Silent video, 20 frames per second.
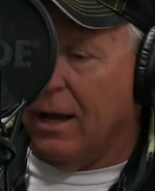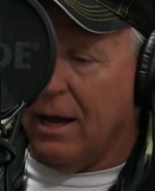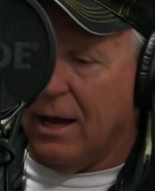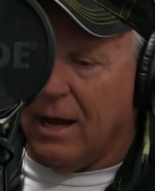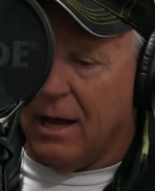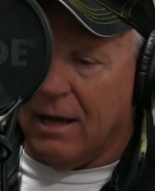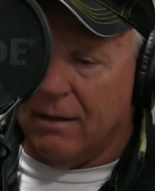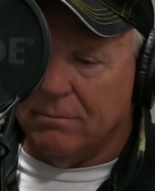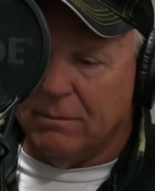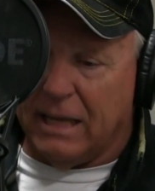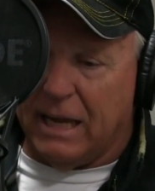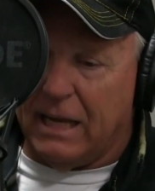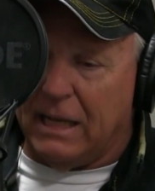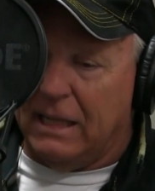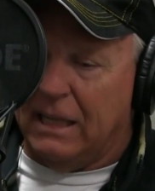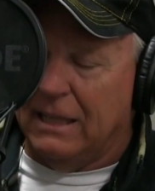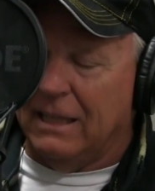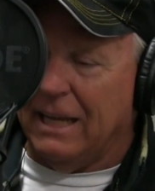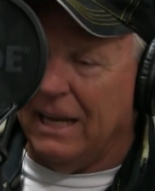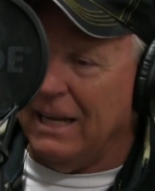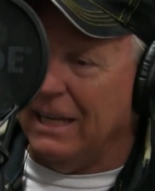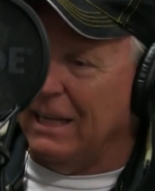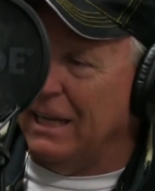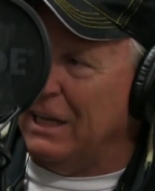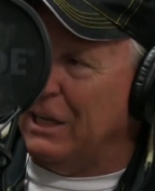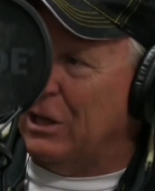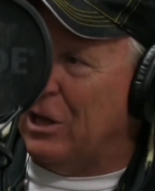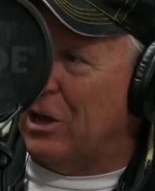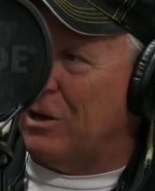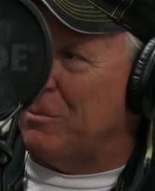
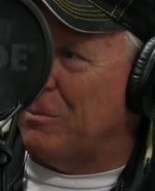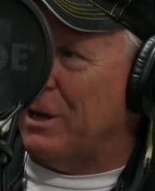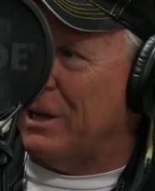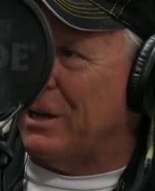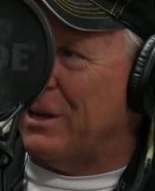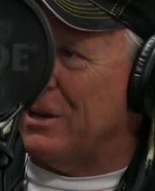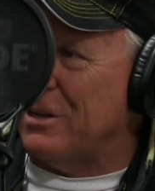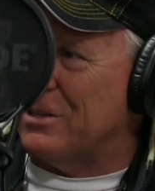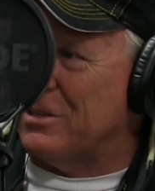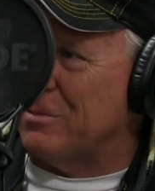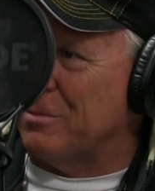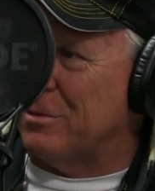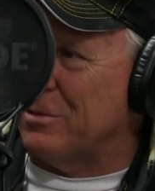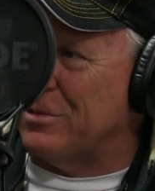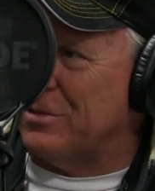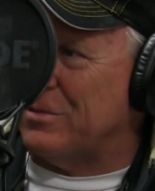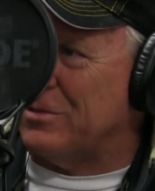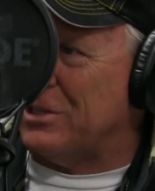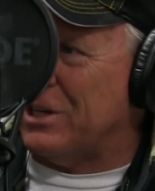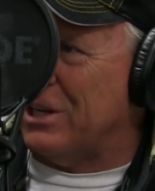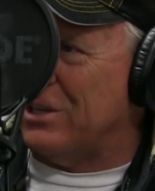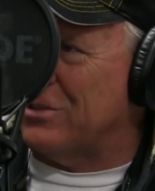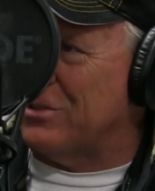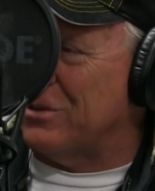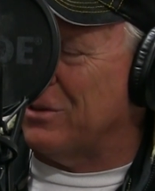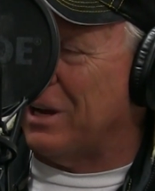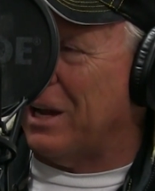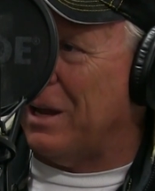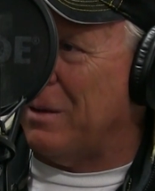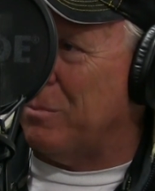Lately, a lot of my customers have
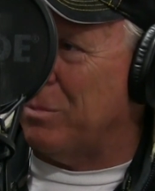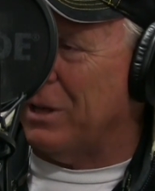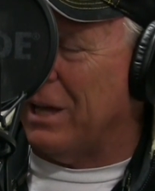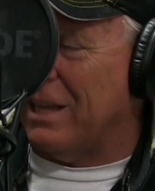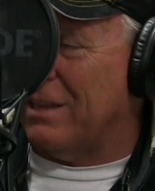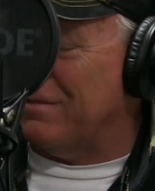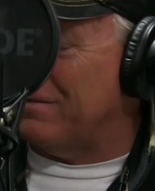changed their game plan.